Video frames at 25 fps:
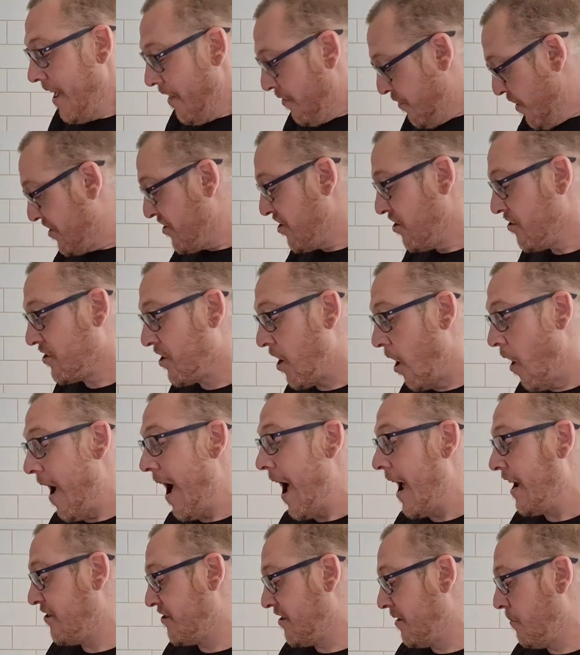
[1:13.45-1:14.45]
This has got
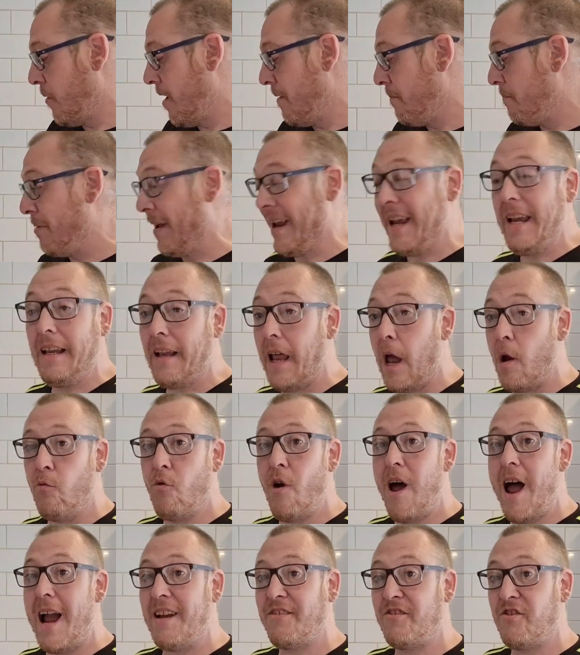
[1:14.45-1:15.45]
actually with pilau
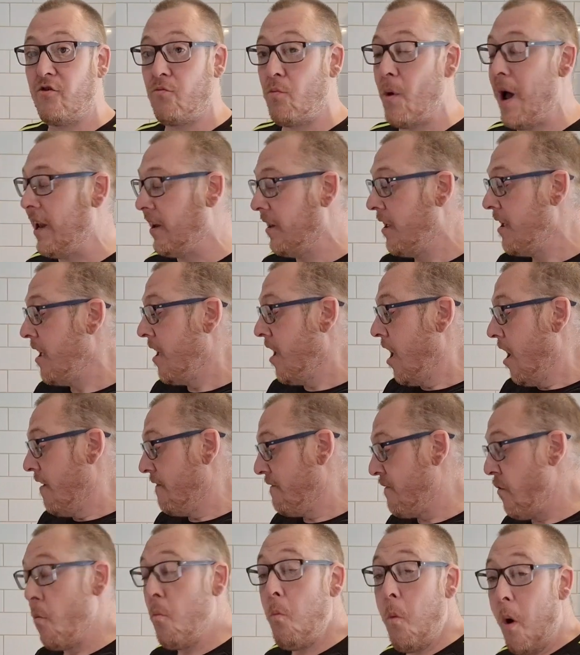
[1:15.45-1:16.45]
rice as well
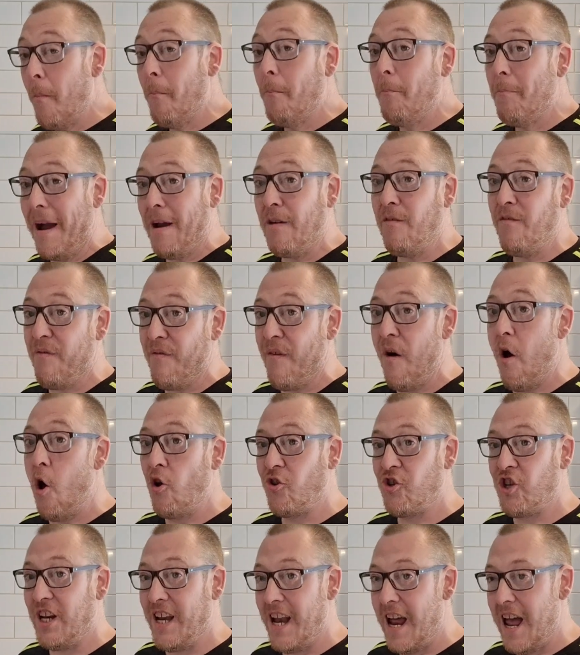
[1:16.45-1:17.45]
for
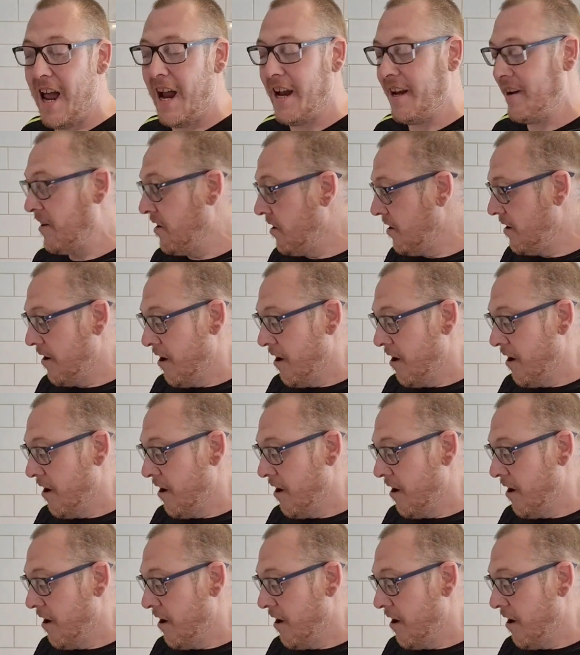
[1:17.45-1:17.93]
£1.49.